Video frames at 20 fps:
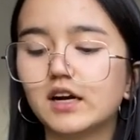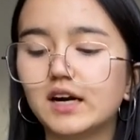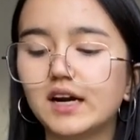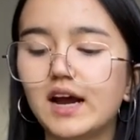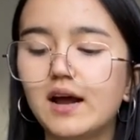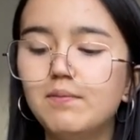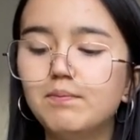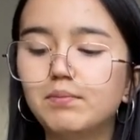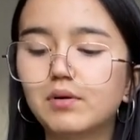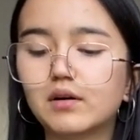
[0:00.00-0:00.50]

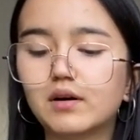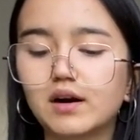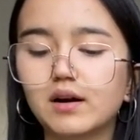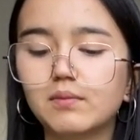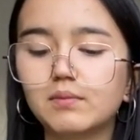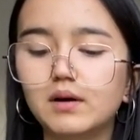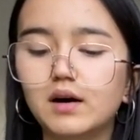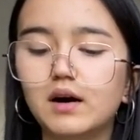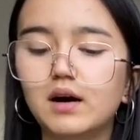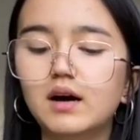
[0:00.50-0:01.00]
and
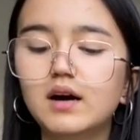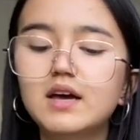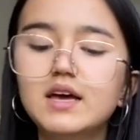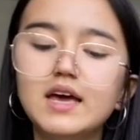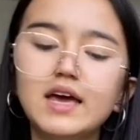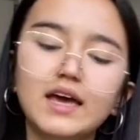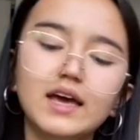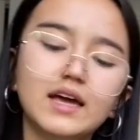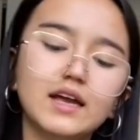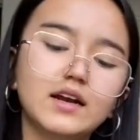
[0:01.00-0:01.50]
Burringbar
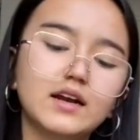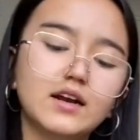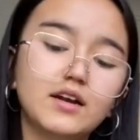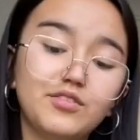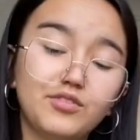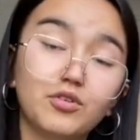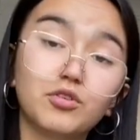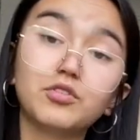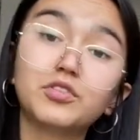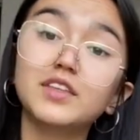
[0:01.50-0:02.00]
in
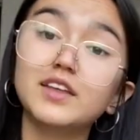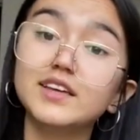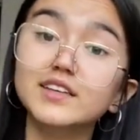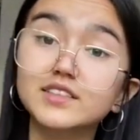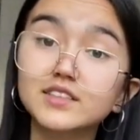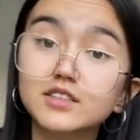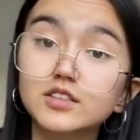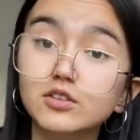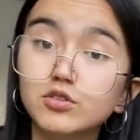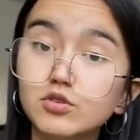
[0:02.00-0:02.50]

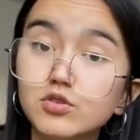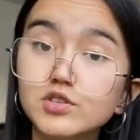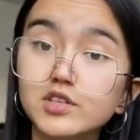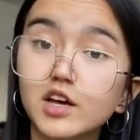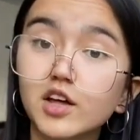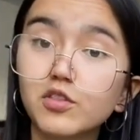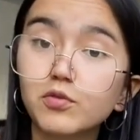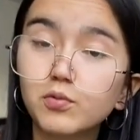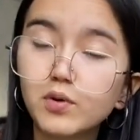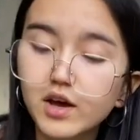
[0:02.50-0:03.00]
northeast New
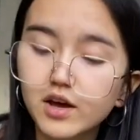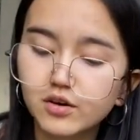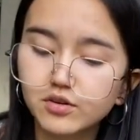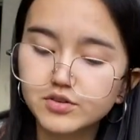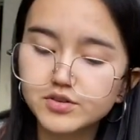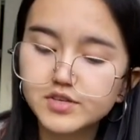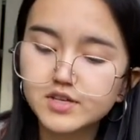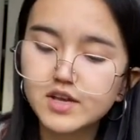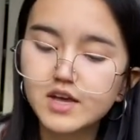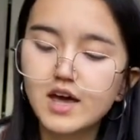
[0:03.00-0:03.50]
South
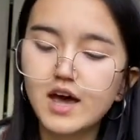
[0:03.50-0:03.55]
Wales,